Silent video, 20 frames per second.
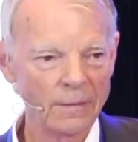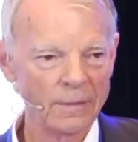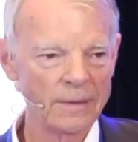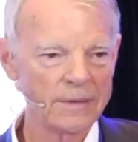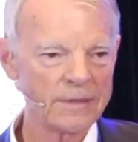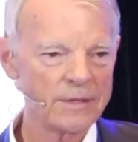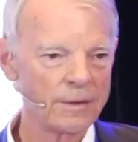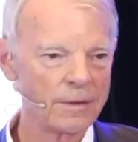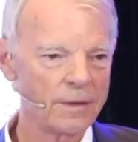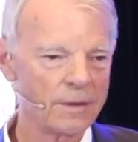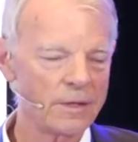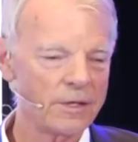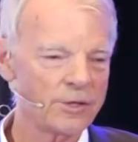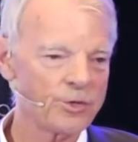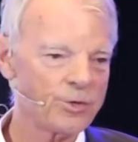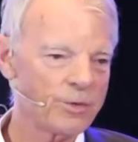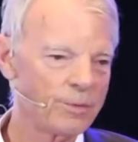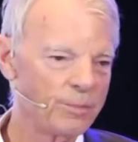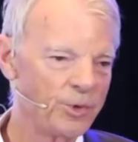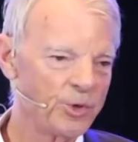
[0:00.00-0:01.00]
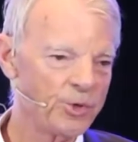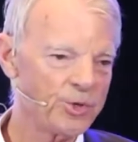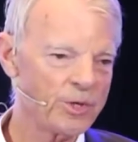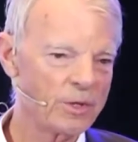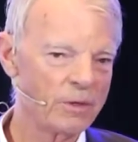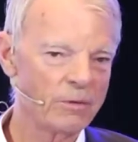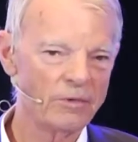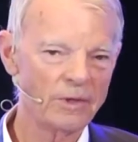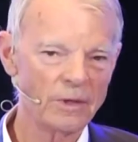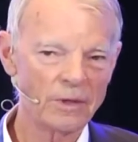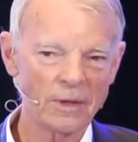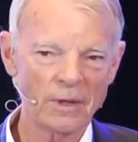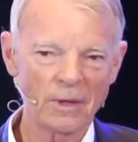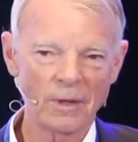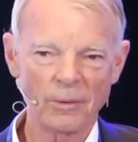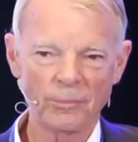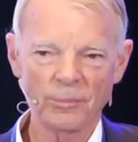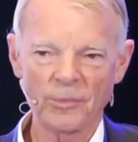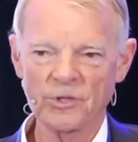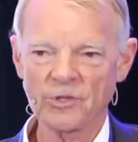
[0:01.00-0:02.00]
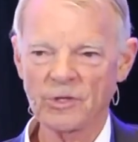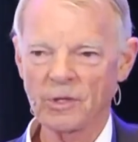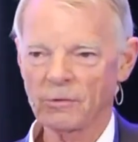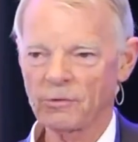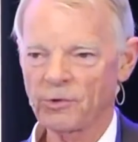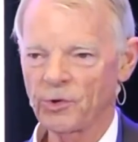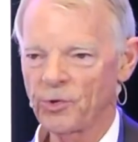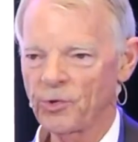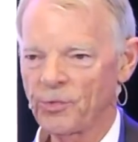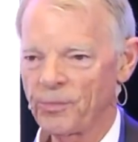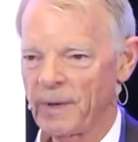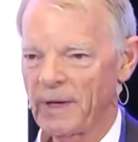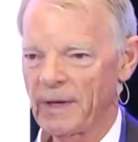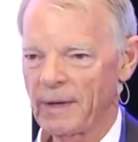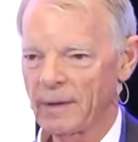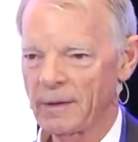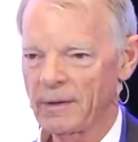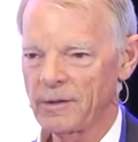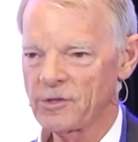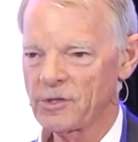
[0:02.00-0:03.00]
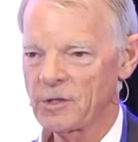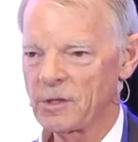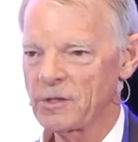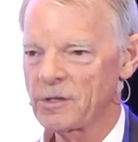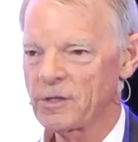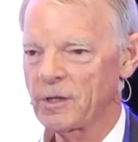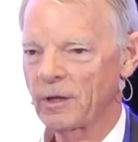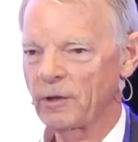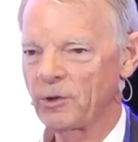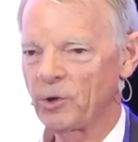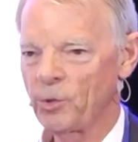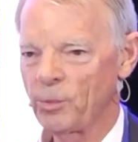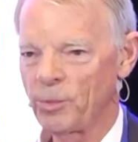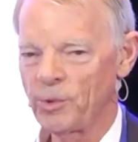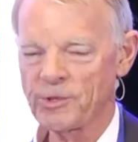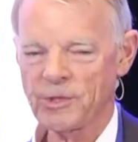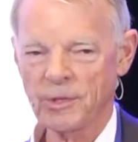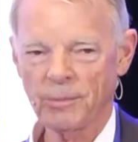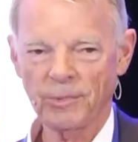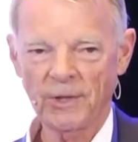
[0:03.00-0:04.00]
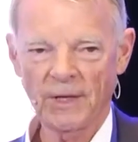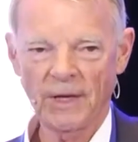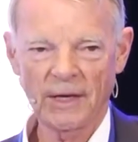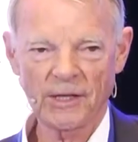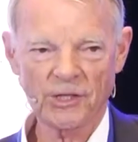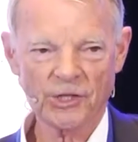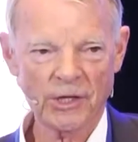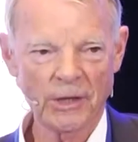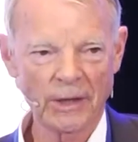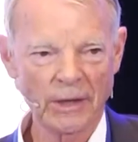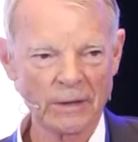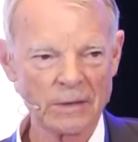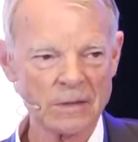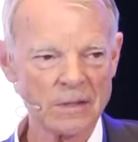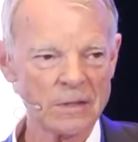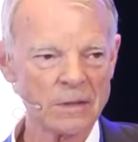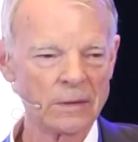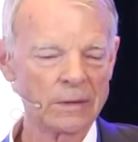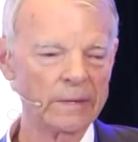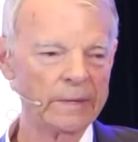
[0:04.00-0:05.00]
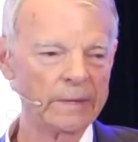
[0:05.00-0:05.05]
It's in the distribution of income, it's in growth patterns, it's in global supply chains,